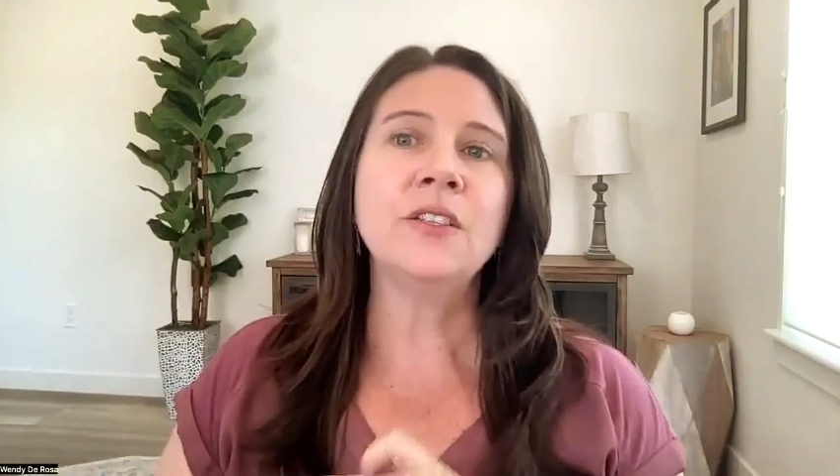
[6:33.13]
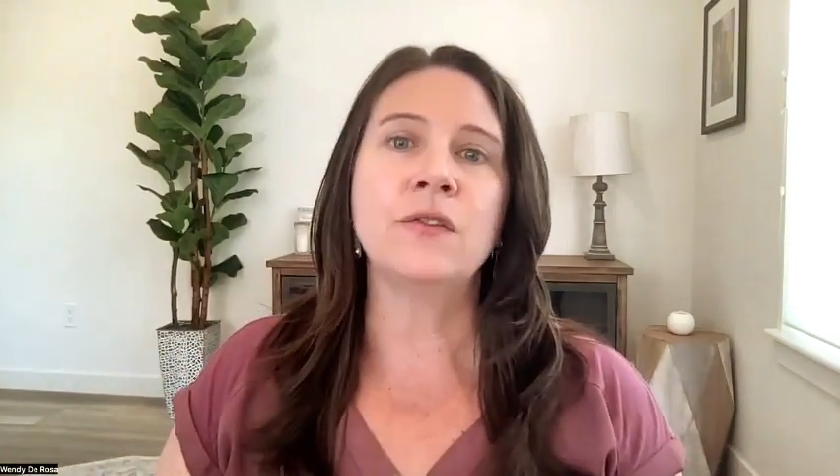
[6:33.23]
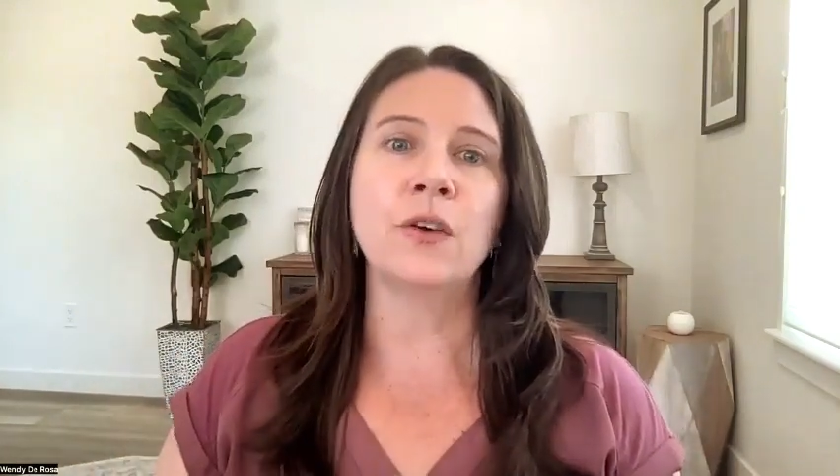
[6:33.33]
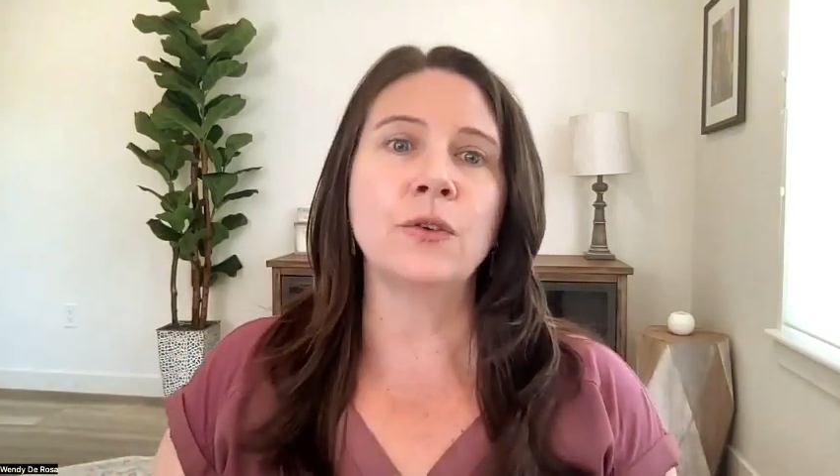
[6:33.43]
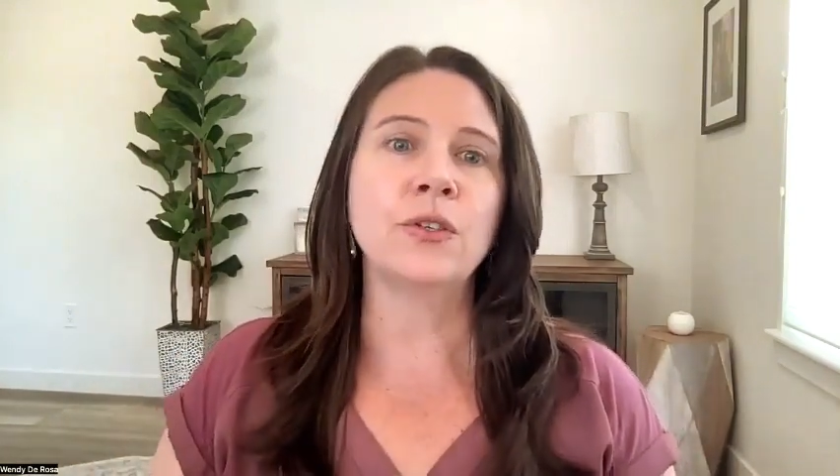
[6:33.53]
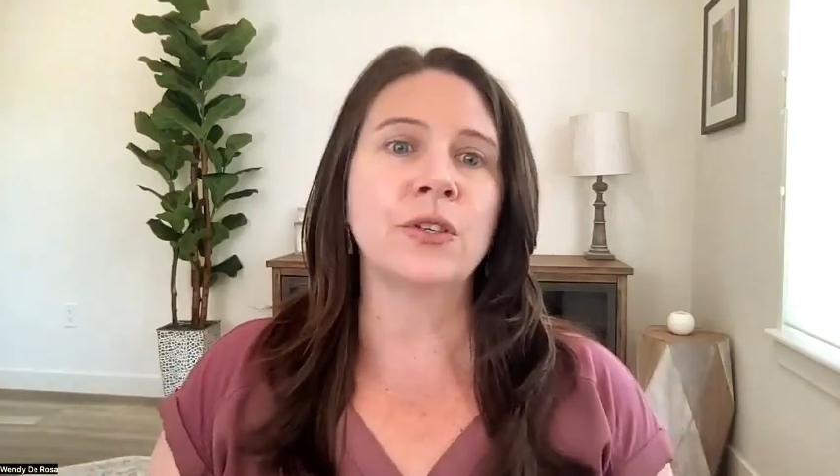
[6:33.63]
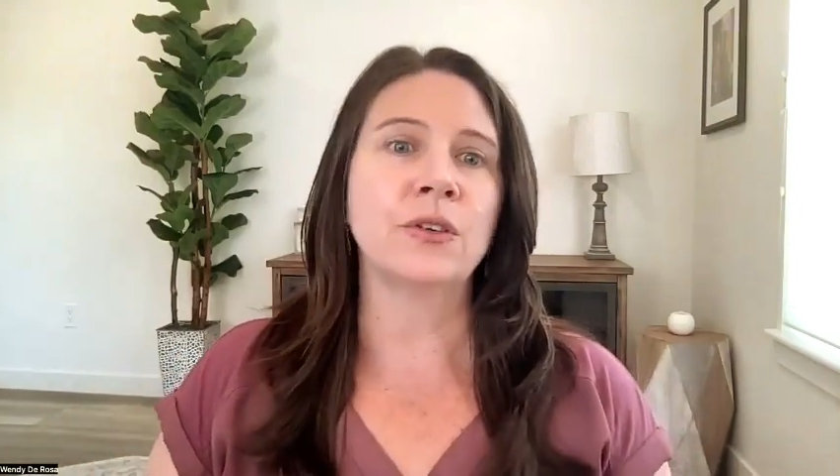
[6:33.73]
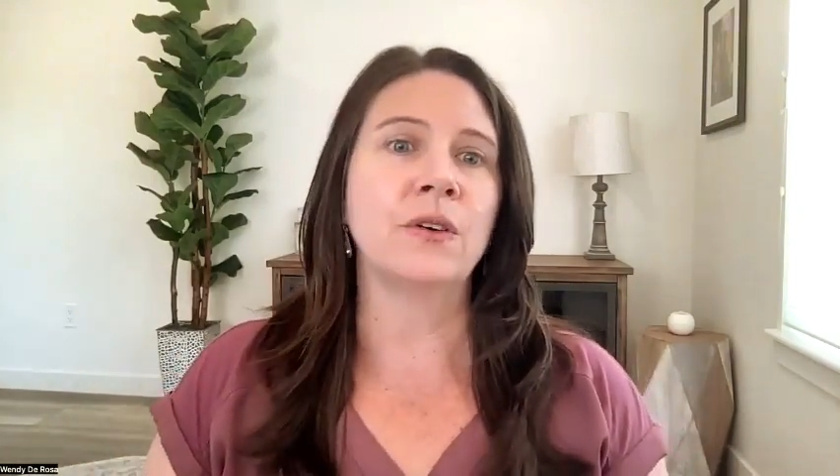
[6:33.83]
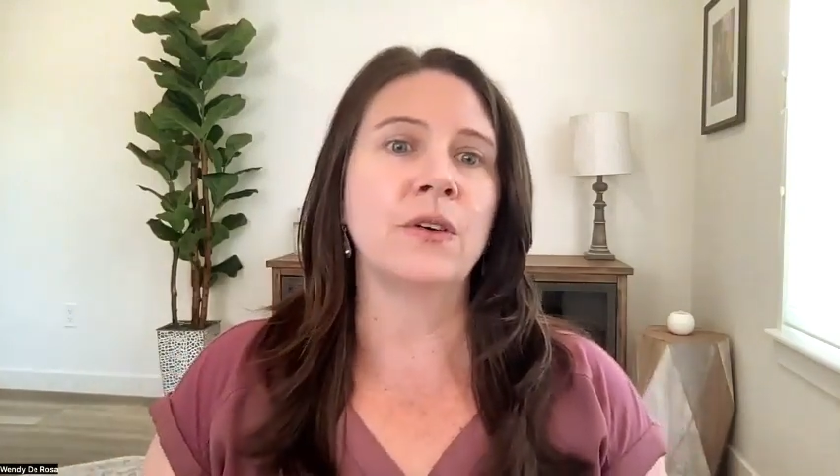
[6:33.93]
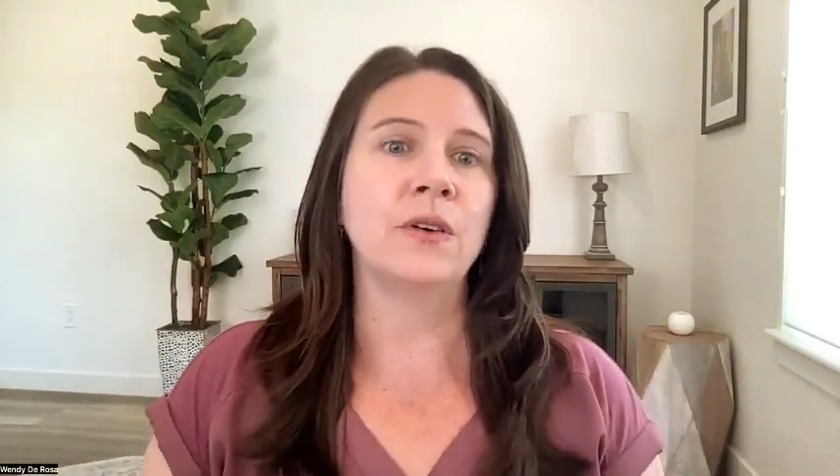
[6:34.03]

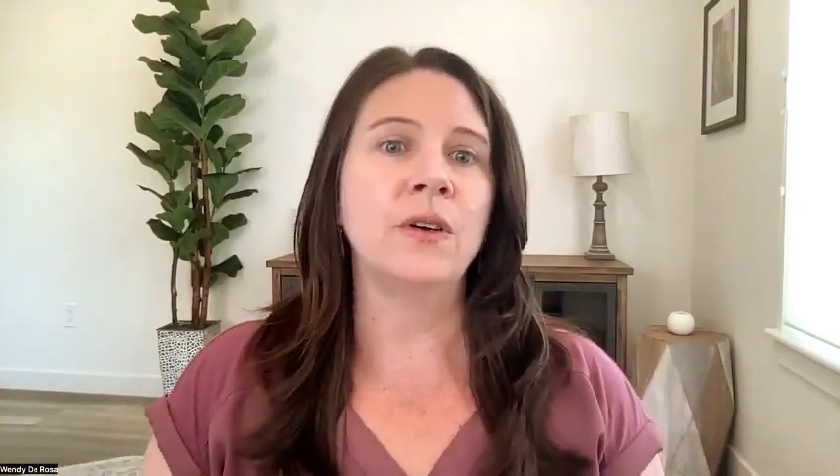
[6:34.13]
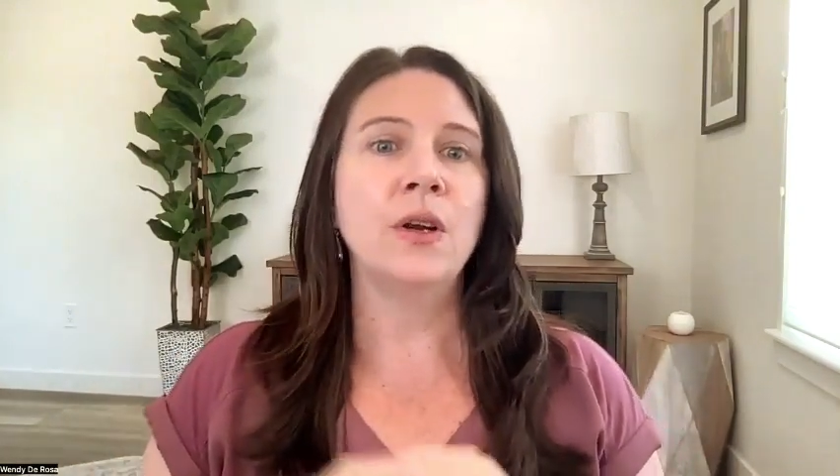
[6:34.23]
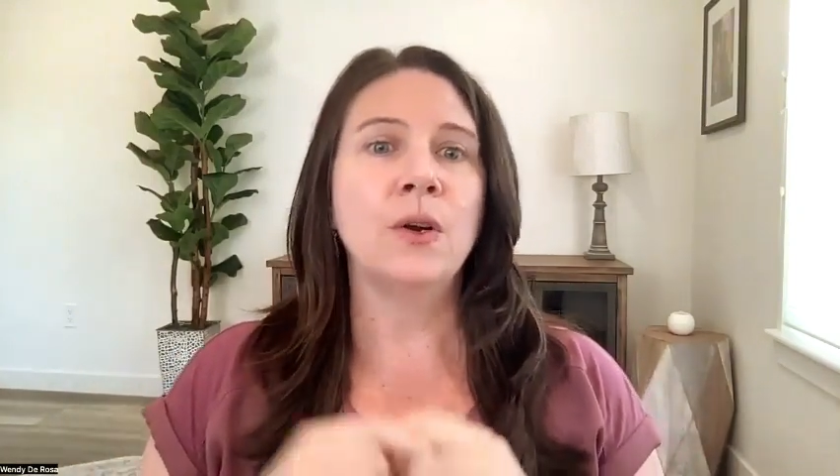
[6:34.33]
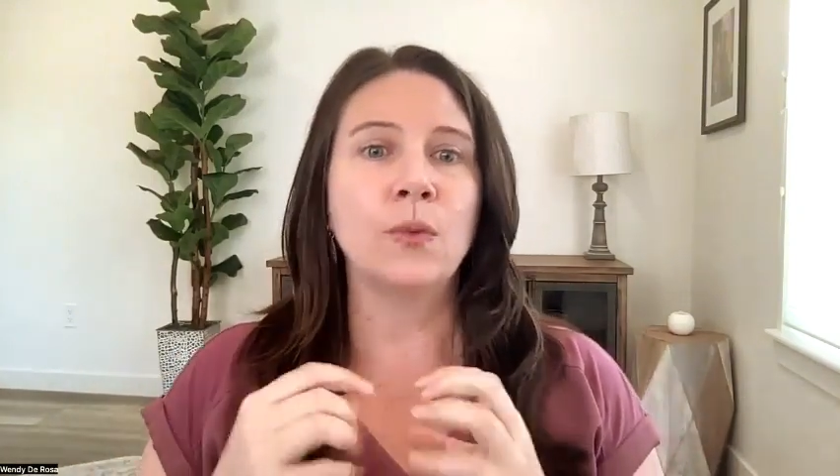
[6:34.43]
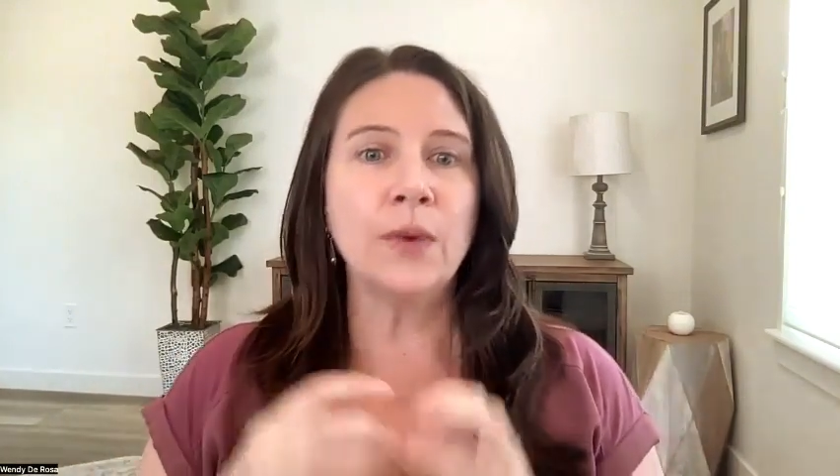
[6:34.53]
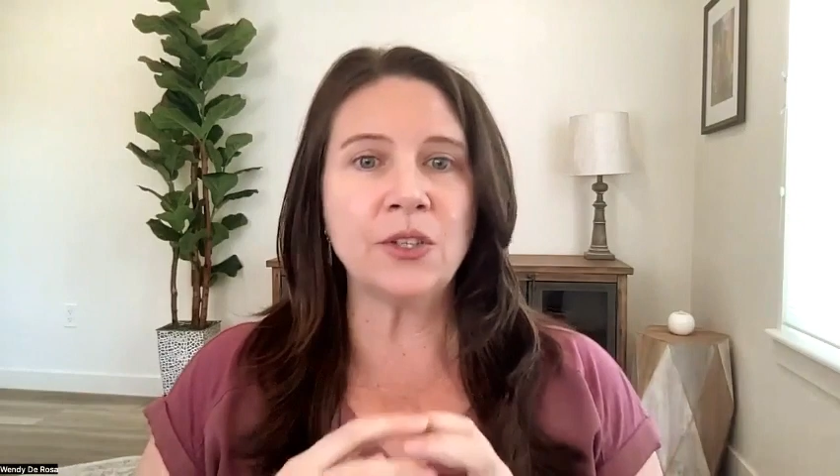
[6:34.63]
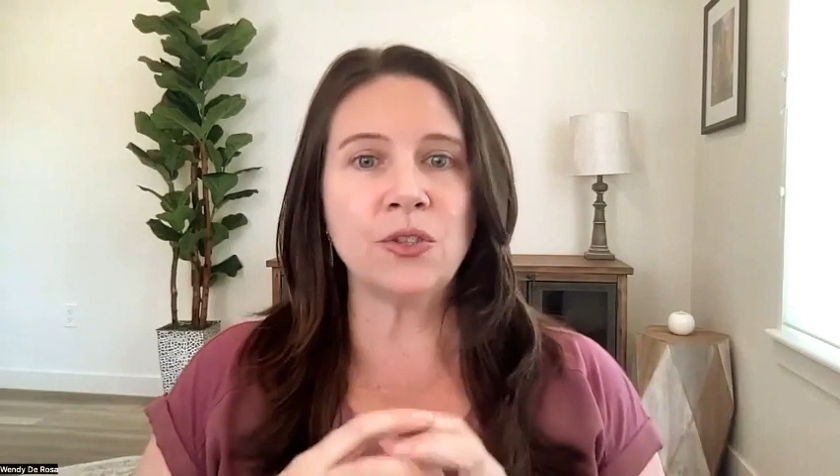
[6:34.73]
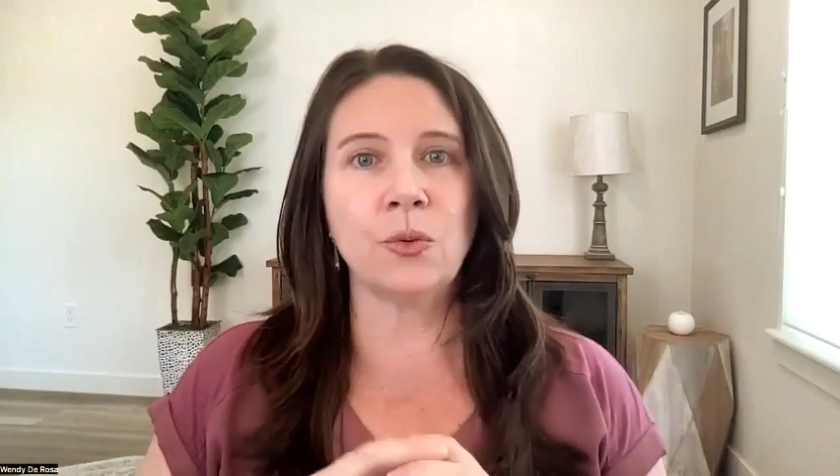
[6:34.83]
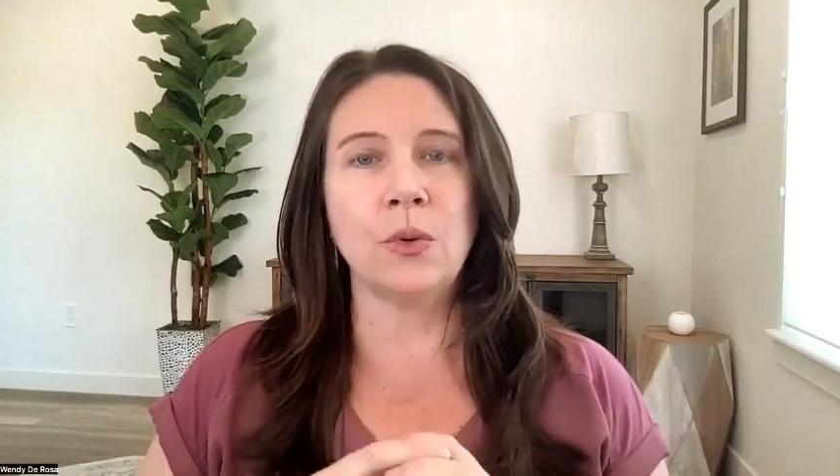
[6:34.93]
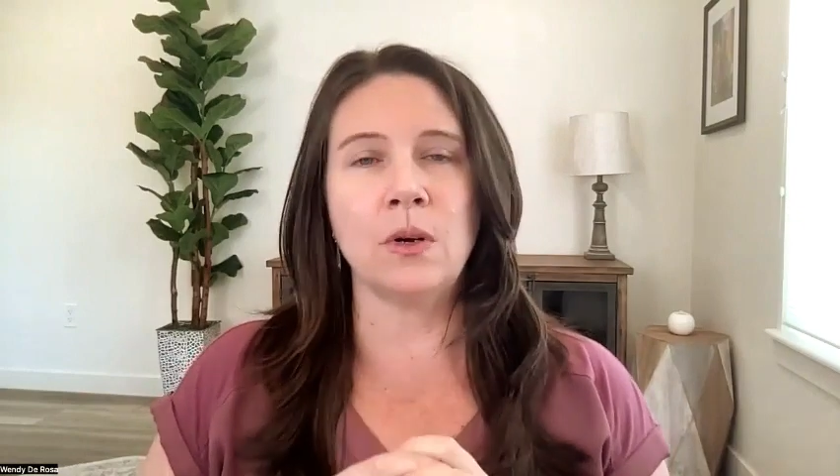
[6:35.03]
devotional
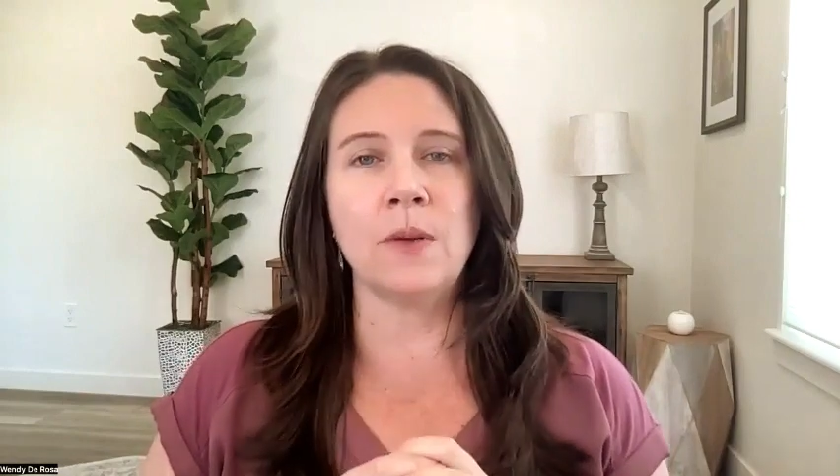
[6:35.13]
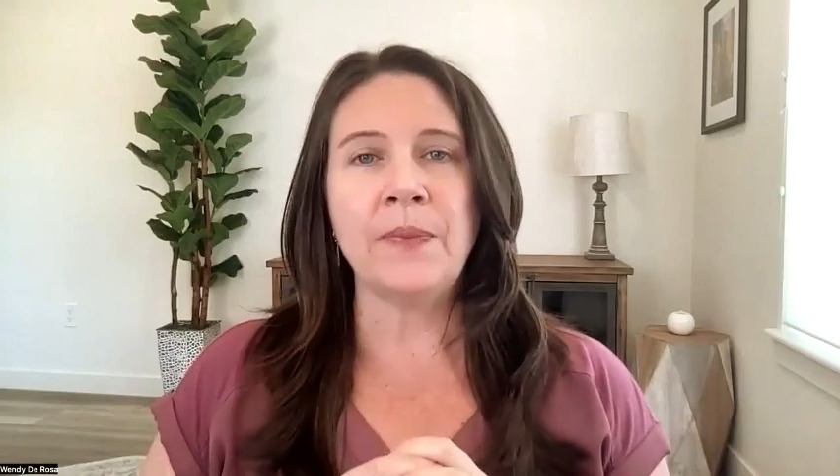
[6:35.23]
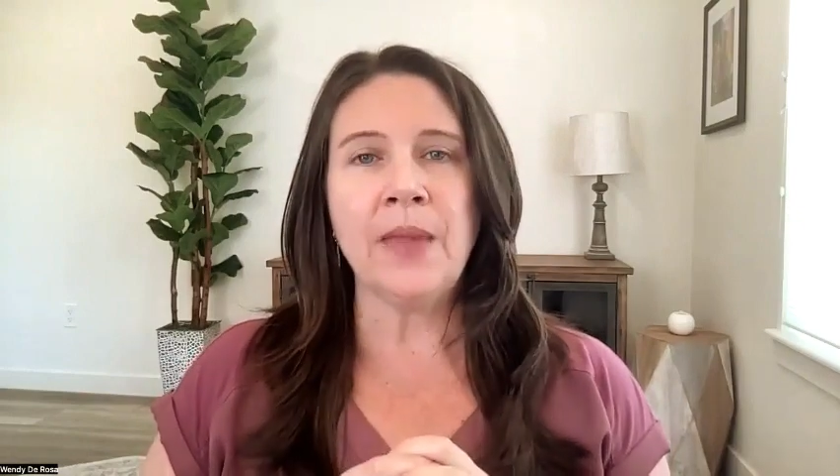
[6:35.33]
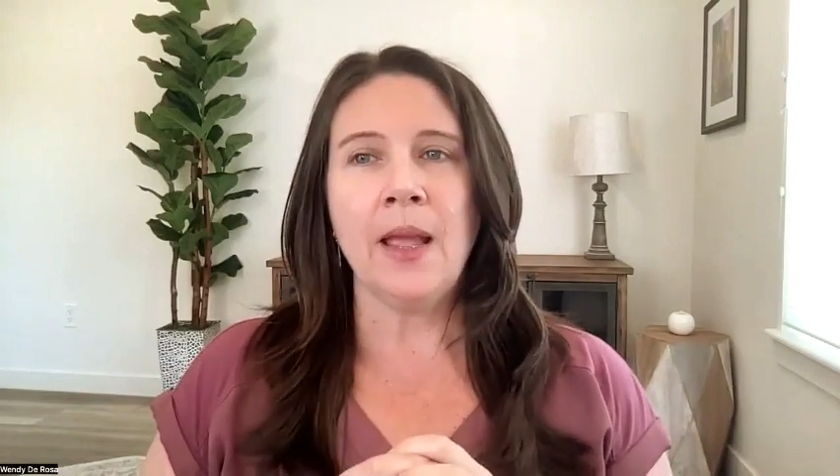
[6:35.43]
ritual